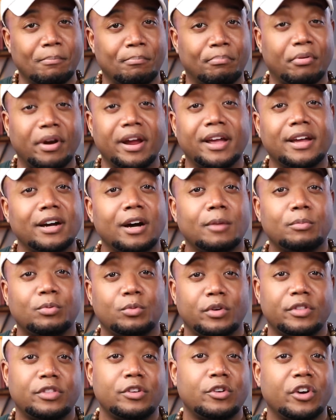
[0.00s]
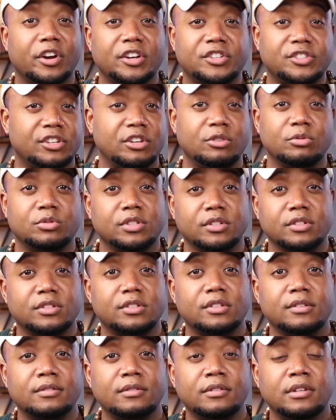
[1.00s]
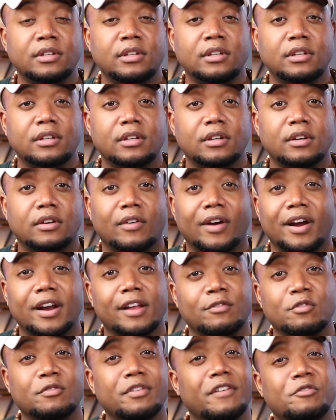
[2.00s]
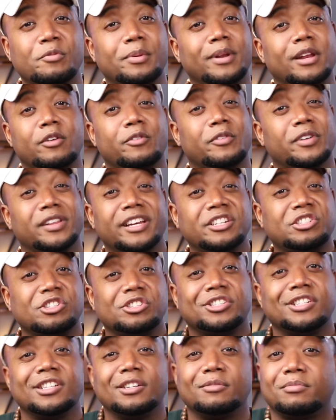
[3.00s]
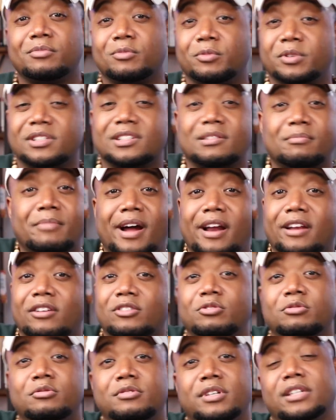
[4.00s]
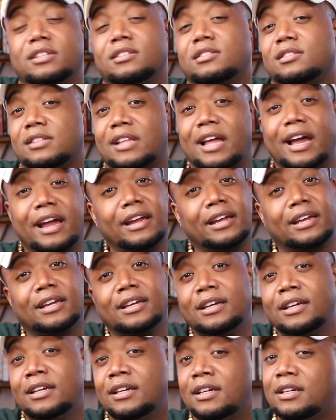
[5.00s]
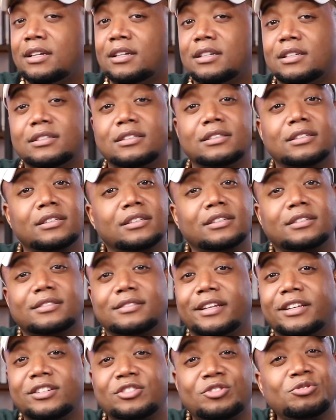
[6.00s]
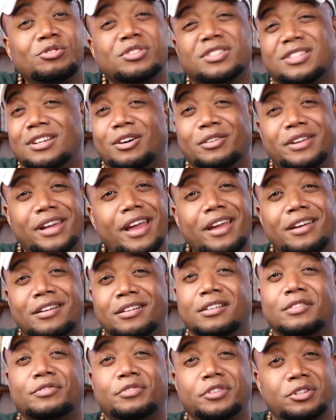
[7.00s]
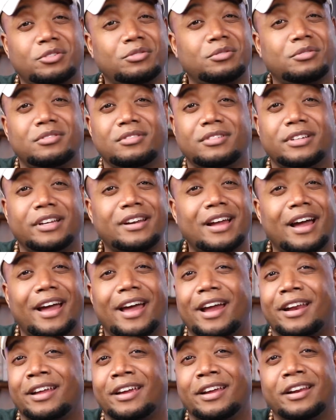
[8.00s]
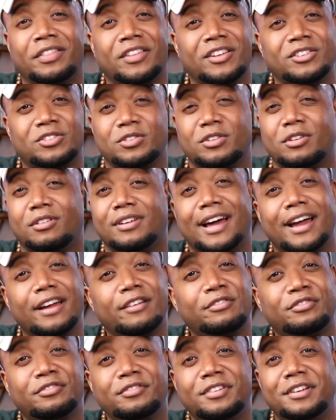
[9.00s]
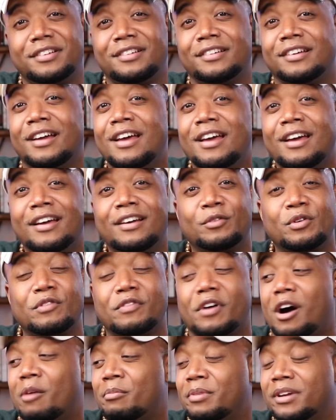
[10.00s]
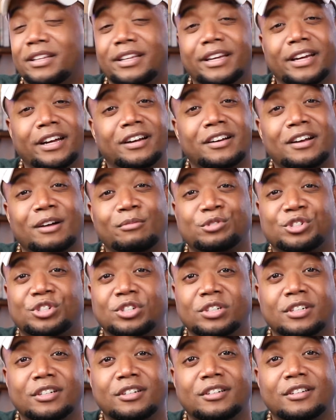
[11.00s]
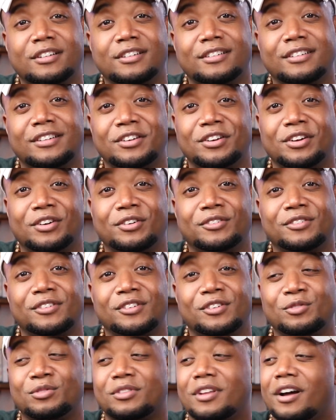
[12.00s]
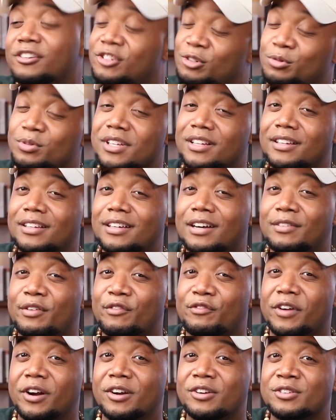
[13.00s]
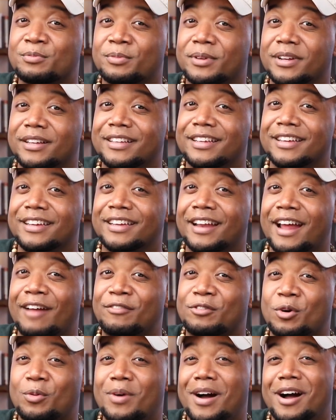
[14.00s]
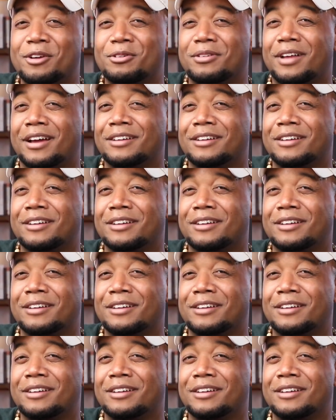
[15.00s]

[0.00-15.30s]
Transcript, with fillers: to break up with your excuses, right? If you've ever been in a relationship with somebody who is like, oh, you just know they ain't good for you. They're not adding anything to your life. We've all been there, I'm sure. You know, you thought you was in love at first, but then after a while you're